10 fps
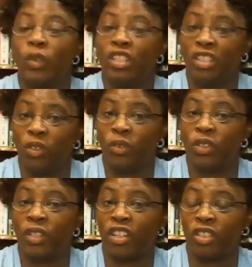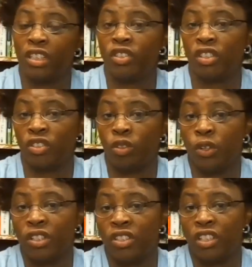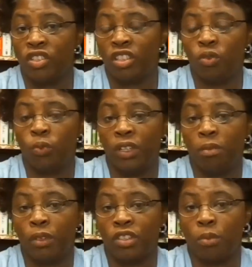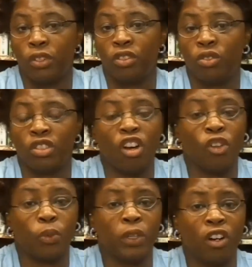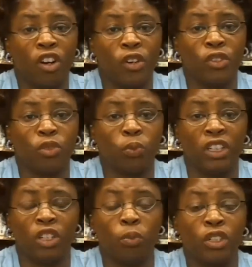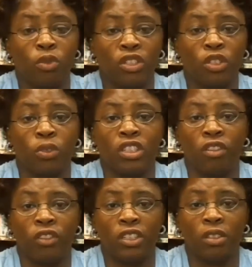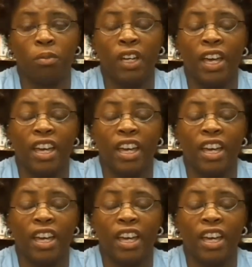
We do. There's actually a sister organization with Books to Prisoners called 3Rs, Reading Reduces Recidivism,